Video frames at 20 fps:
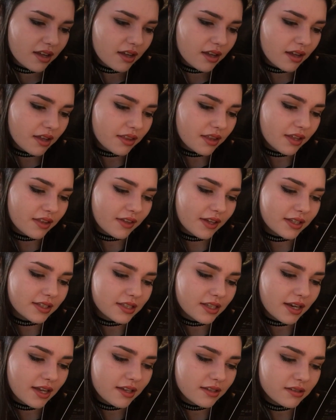I think
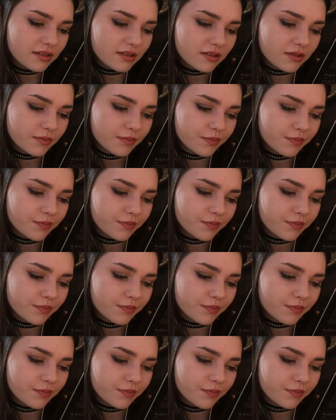that's an S.